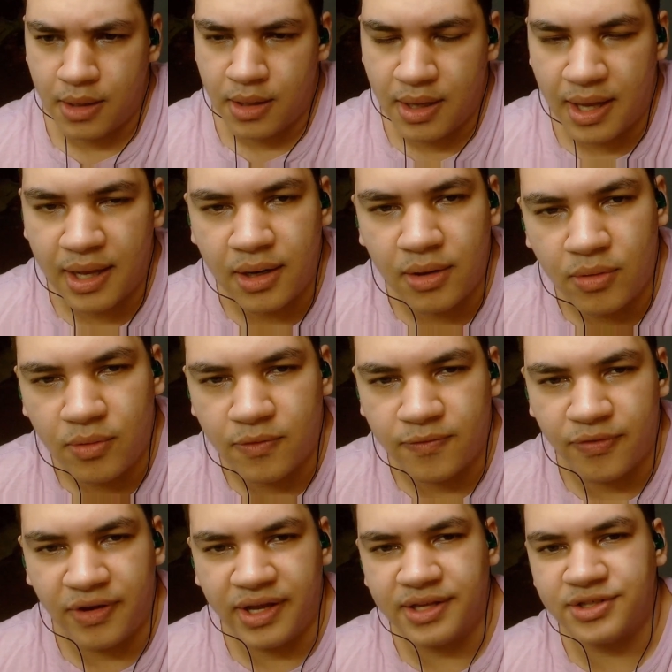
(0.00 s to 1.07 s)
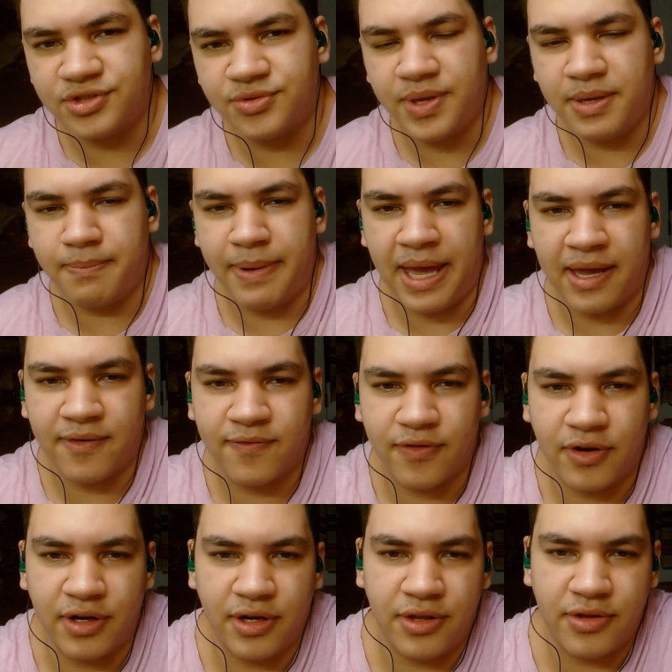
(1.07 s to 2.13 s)
Hello, friends. We're back
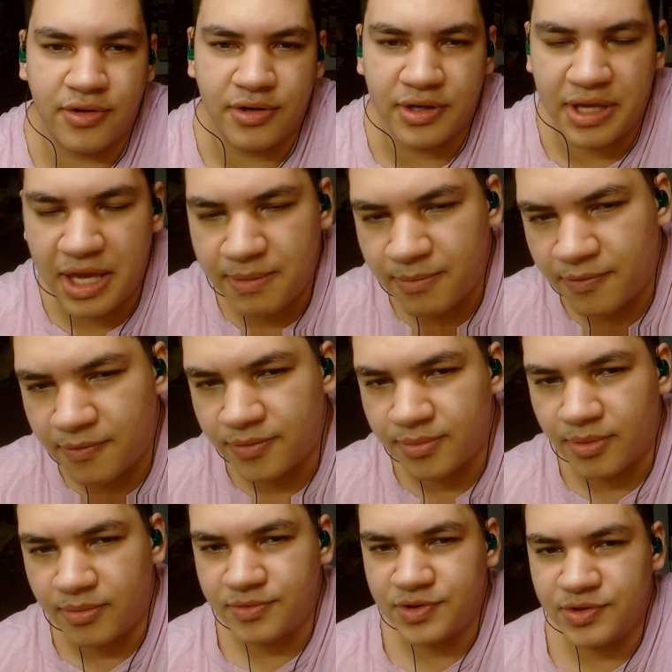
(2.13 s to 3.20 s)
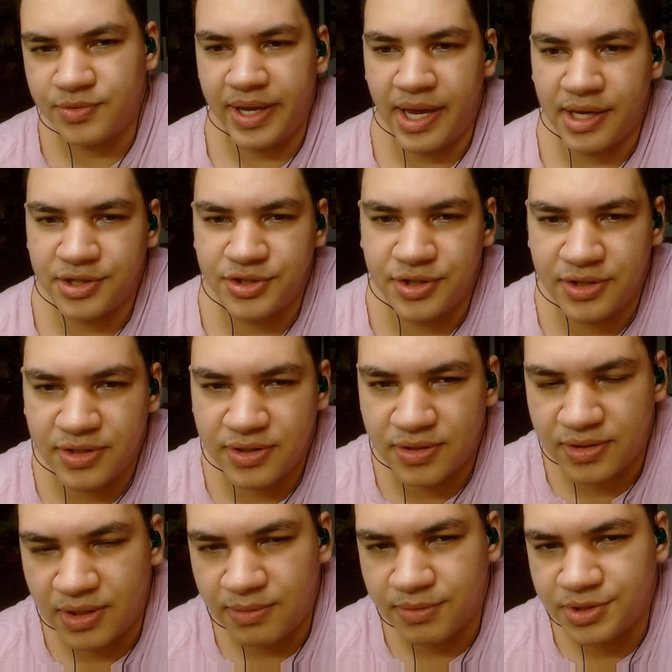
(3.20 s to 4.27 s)
for another Game of Thrones reaction.
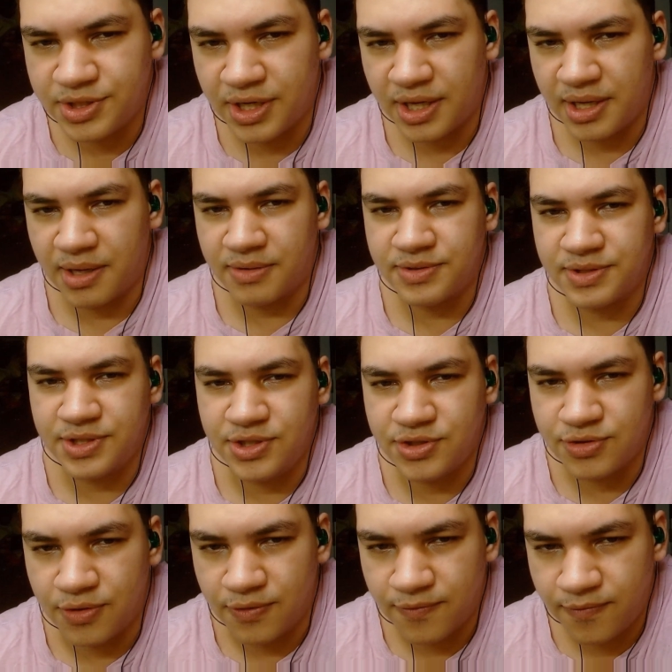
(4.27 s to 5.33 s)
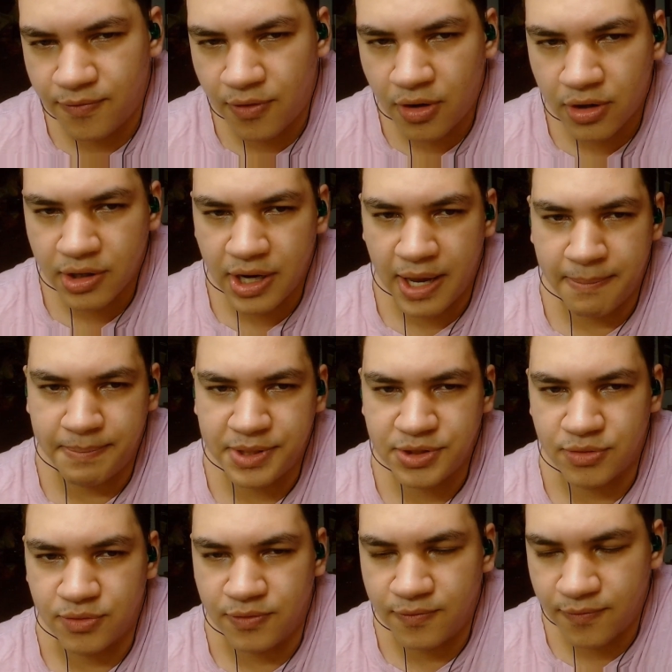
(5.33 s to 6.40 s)
Today we're checking out Season 4,
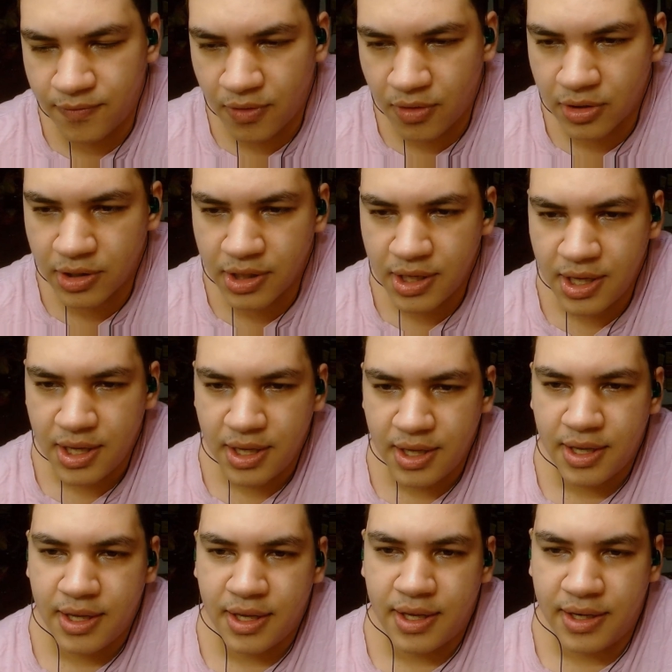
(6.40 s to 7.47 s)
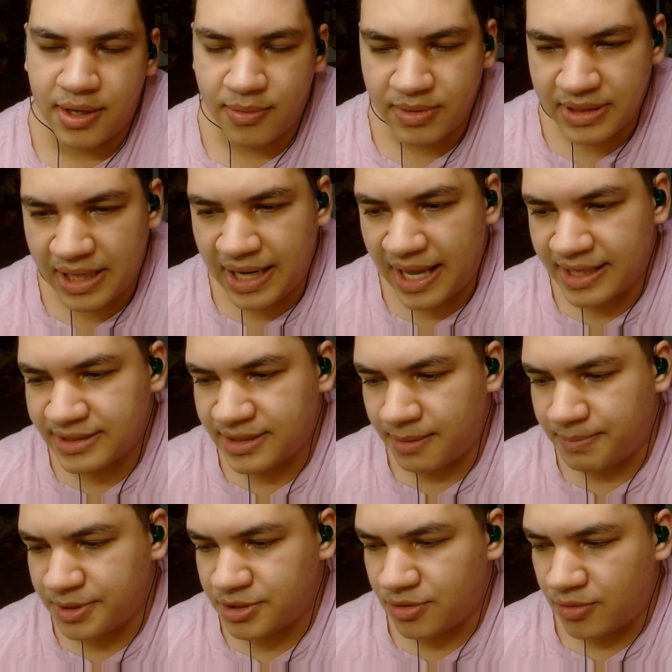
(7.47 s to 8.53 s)
Episode 4. Now, in the last
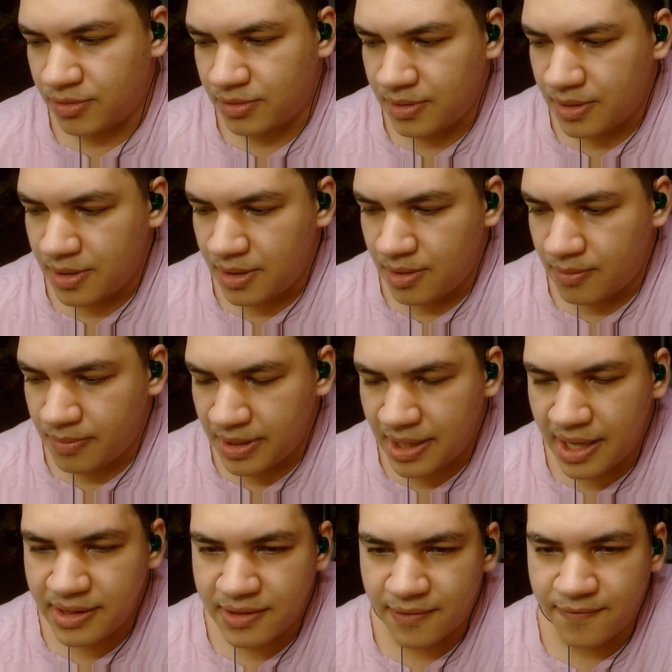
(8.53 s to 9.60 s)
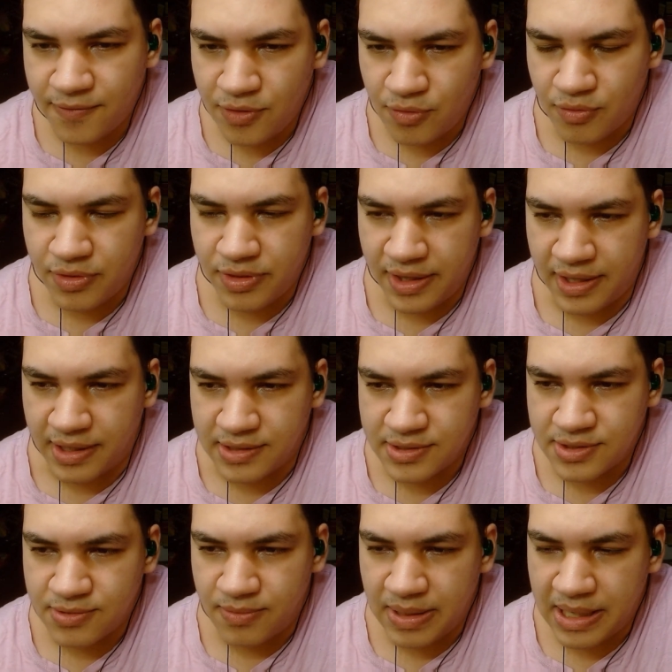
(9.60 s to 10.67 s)
episode, we got a few
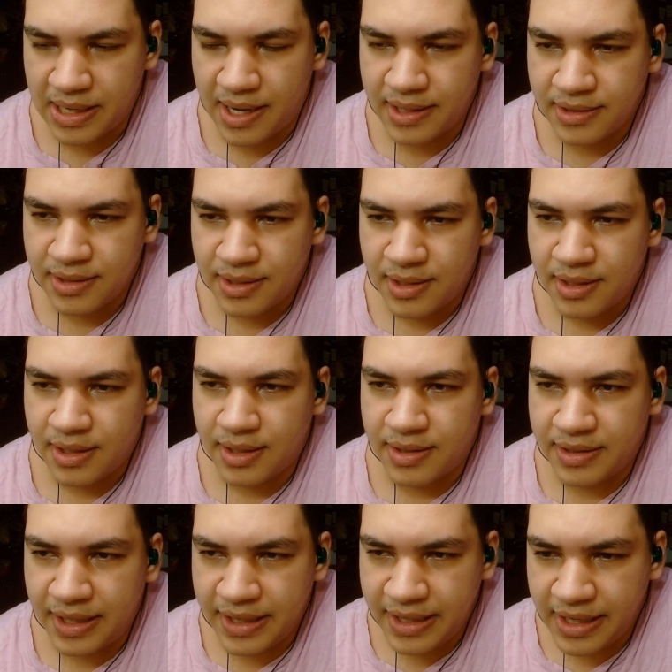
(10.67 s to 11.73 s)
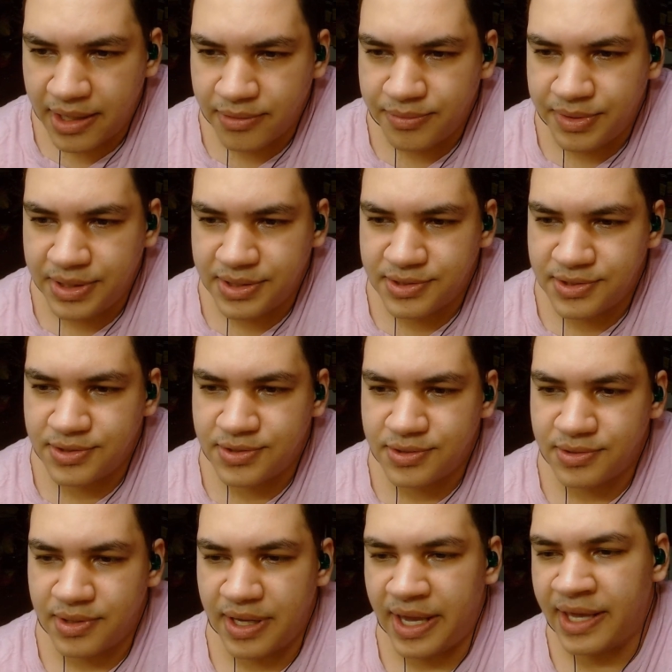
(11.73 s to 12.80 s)
things. We got
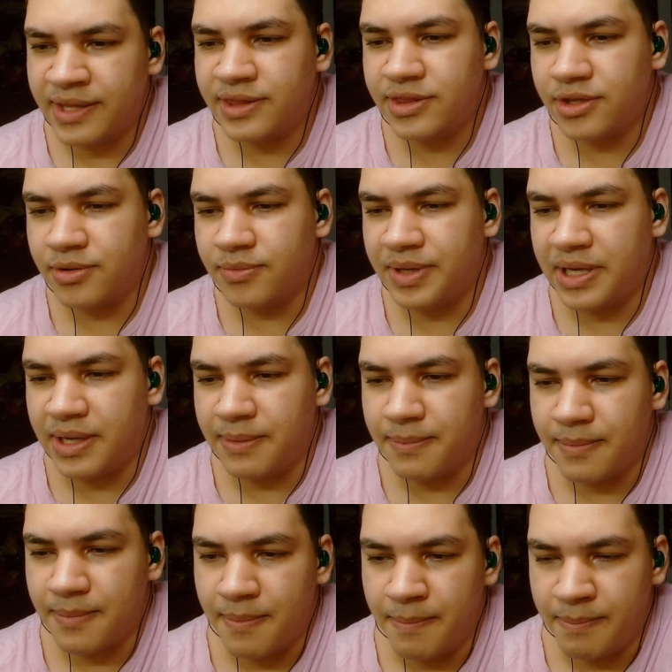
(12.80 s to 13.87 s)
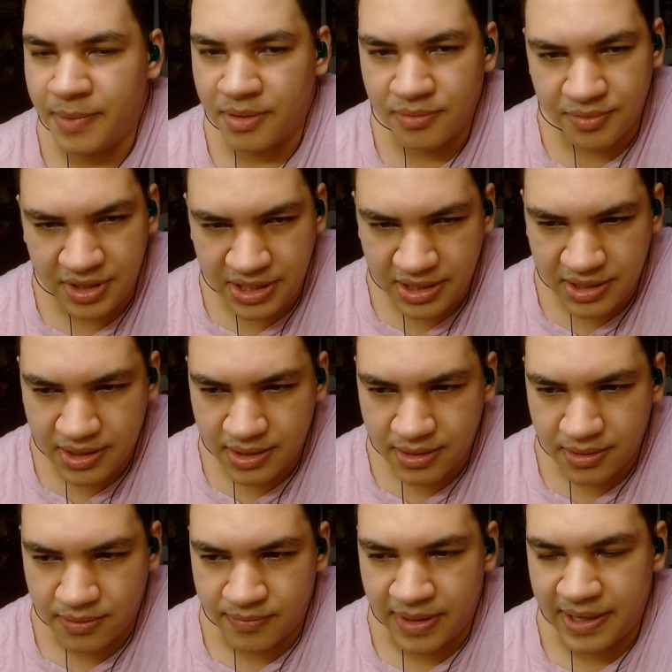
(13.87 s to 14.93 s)
Daenerys entering Meereen,
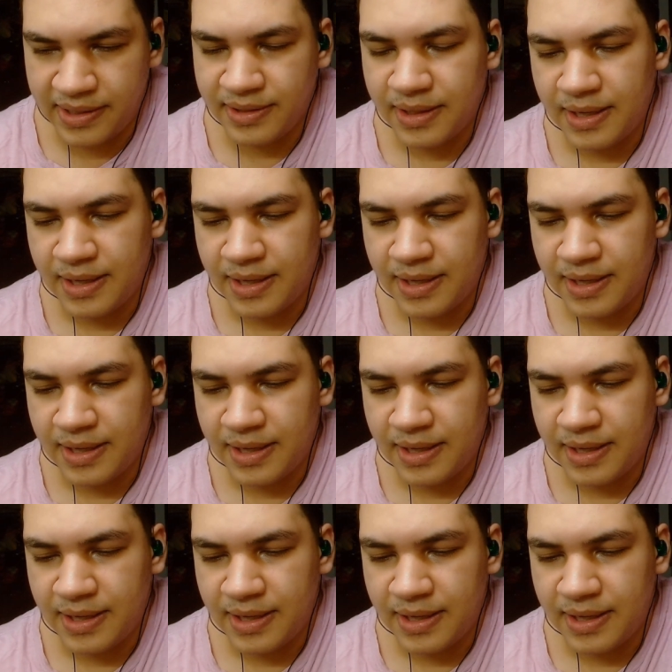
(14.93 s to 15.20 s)
right?